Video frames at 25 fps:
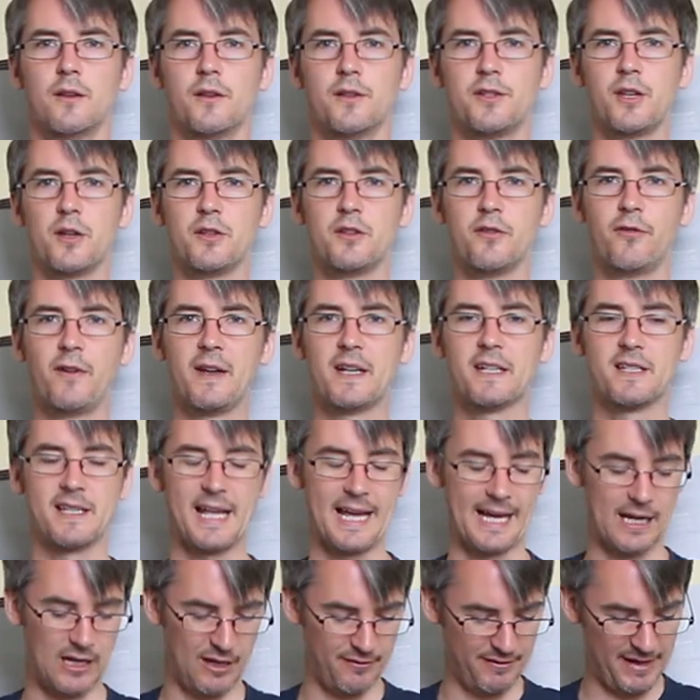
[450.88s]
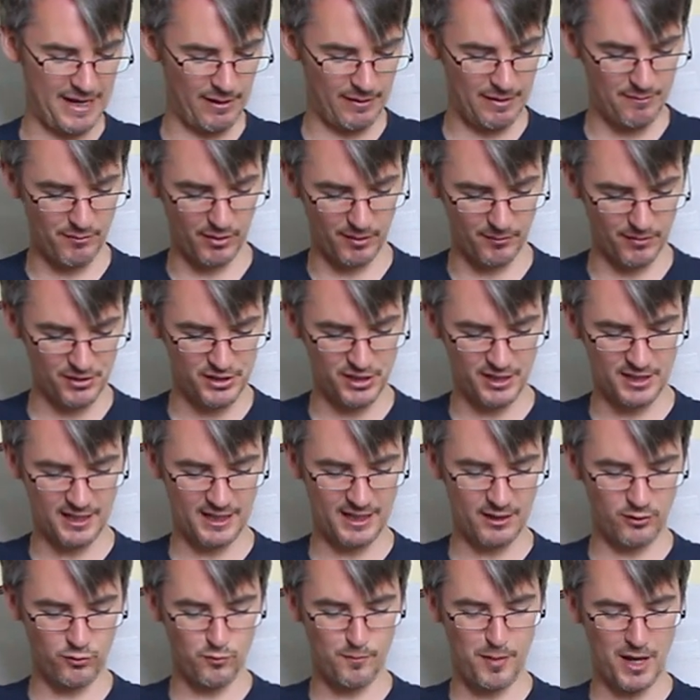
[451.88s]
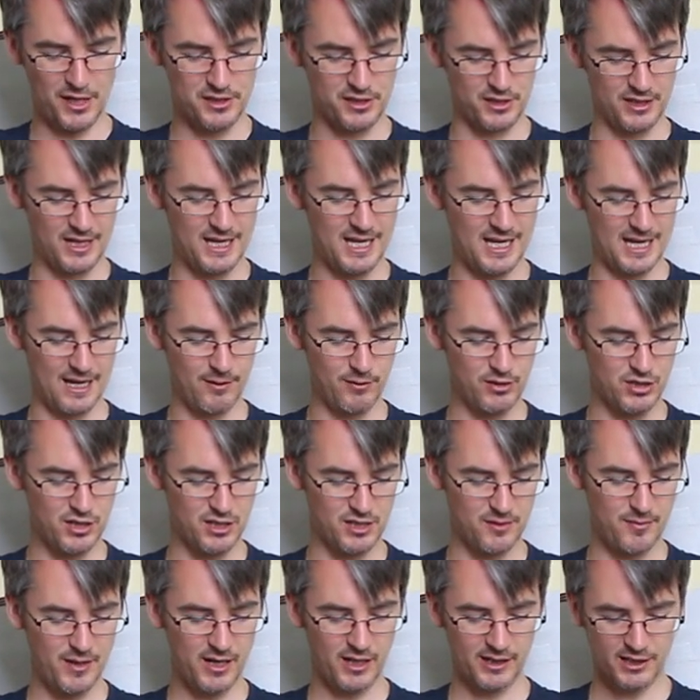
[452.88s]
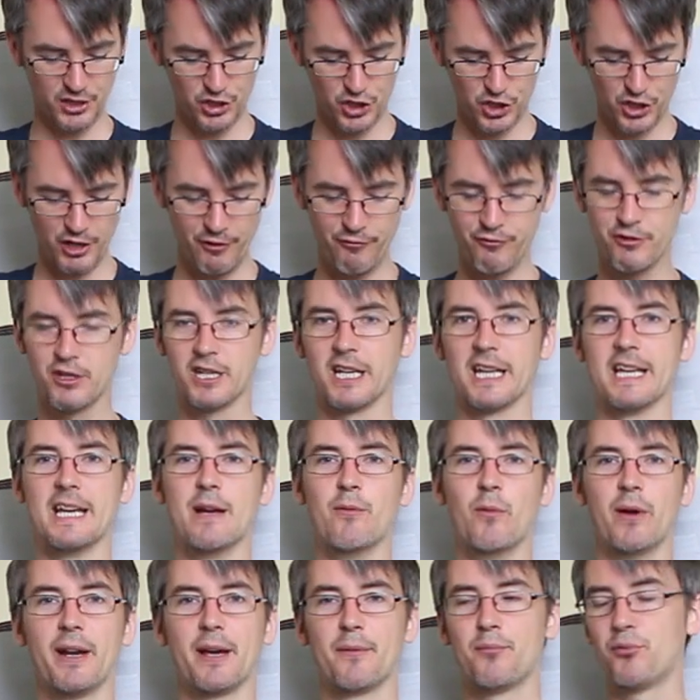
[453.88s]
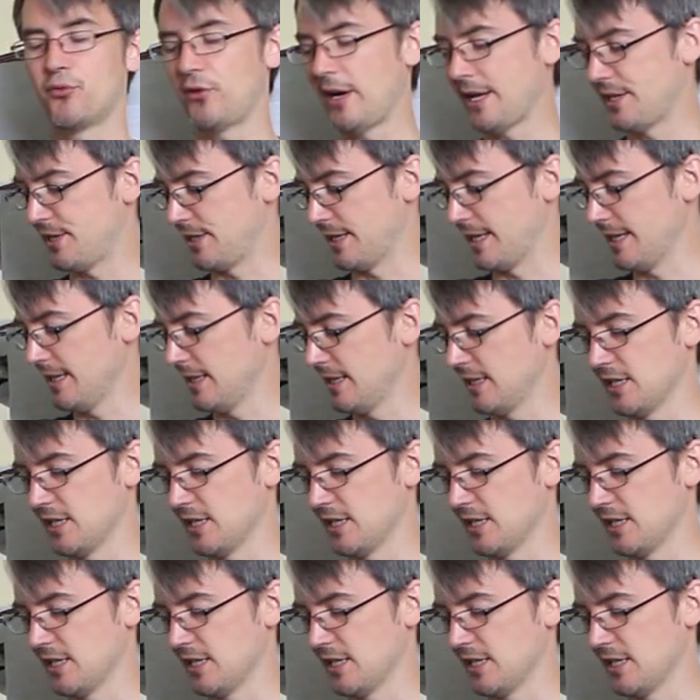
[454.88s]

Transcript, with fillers: So to fix that, I've now implemented a little button here, which is a bit like a shift key, and when I press it,